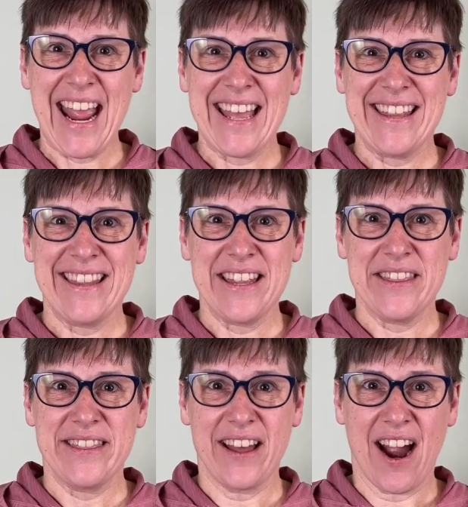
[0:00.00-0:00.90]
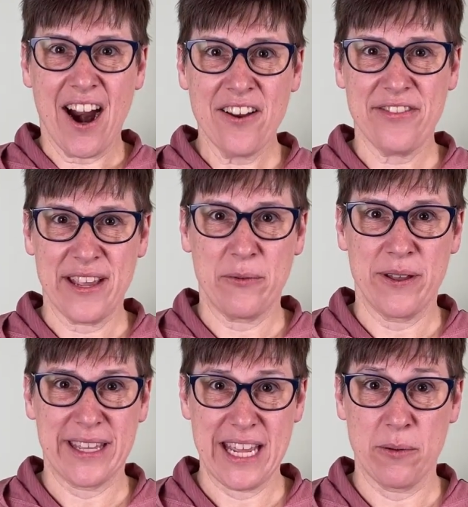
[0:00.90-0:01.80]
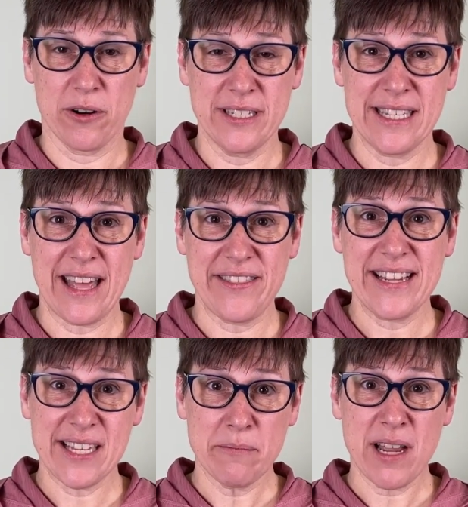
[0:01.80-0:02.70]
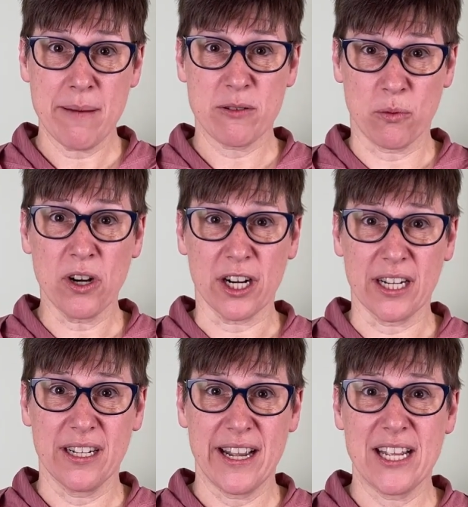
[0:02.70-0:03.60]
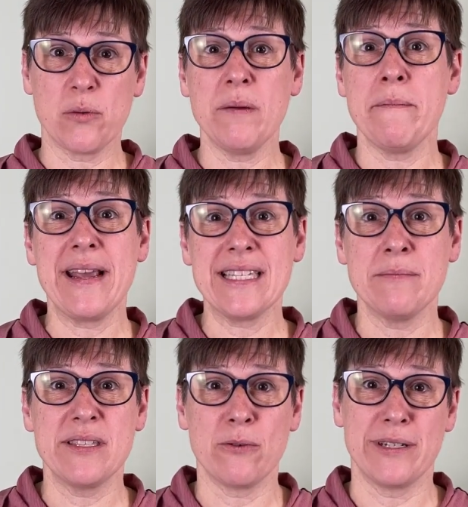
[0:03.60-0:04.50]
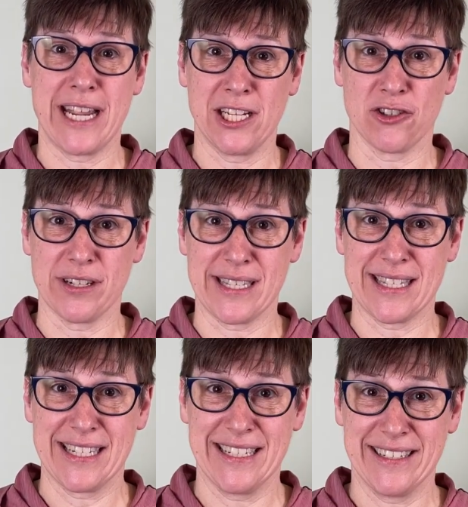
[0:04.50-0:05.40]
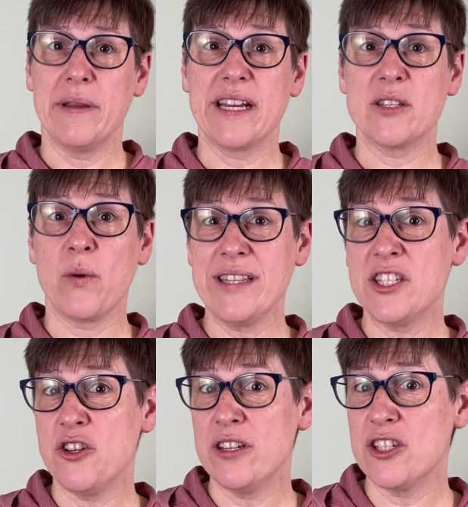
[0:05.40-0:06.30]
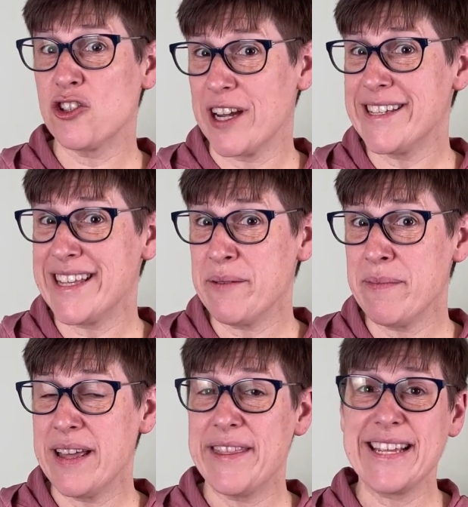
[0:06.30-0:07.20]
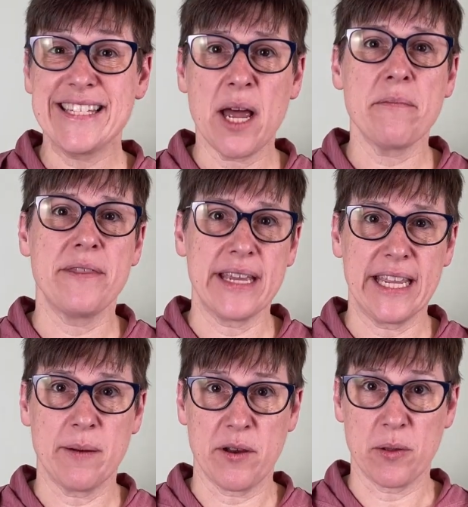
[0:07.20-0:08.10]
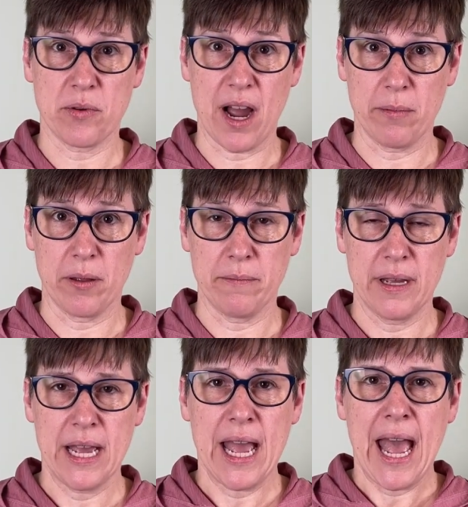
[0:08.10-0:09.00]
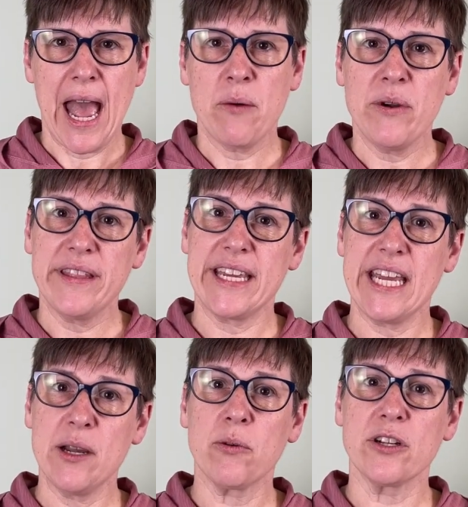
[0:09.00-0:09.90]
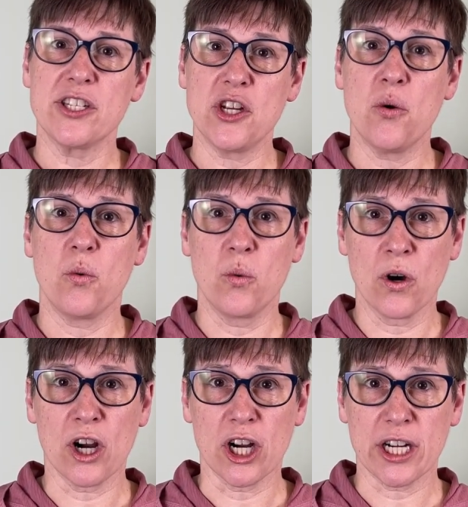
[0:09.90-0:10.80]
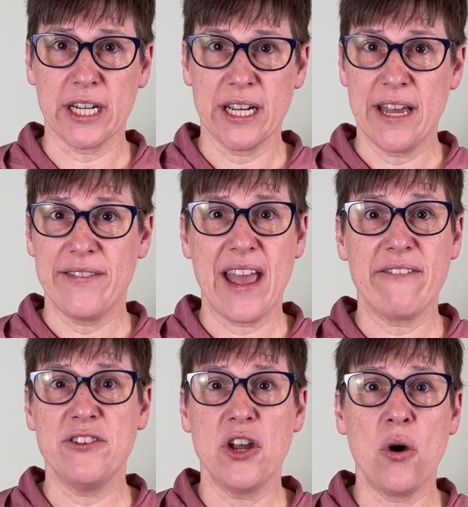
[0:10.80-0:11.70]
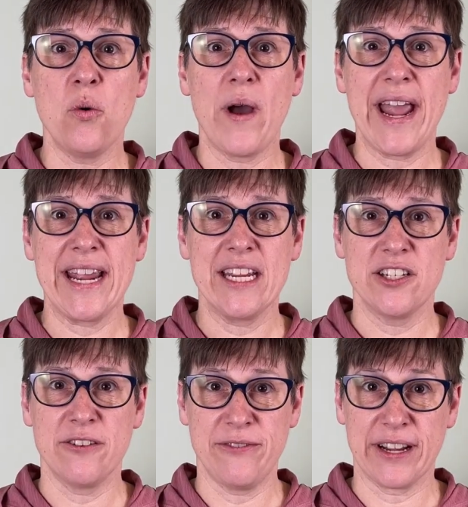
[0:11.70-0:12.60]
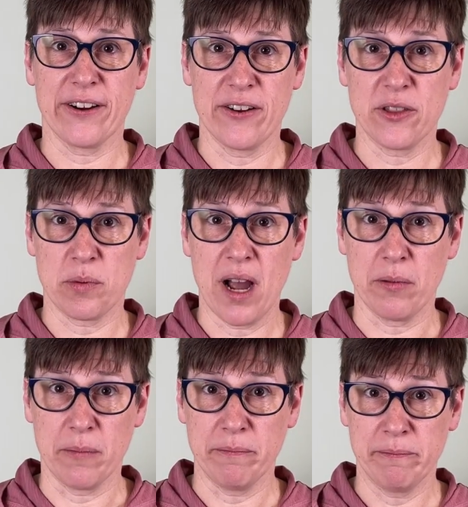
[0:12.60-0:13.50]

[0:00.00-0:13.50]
And the hard thing with keywords is that they sometimes work. It's what makes them so dangerous. Because when students trust them, they stop thinking about the problem. And when the keywords don't work, they have no way to figure out the problem.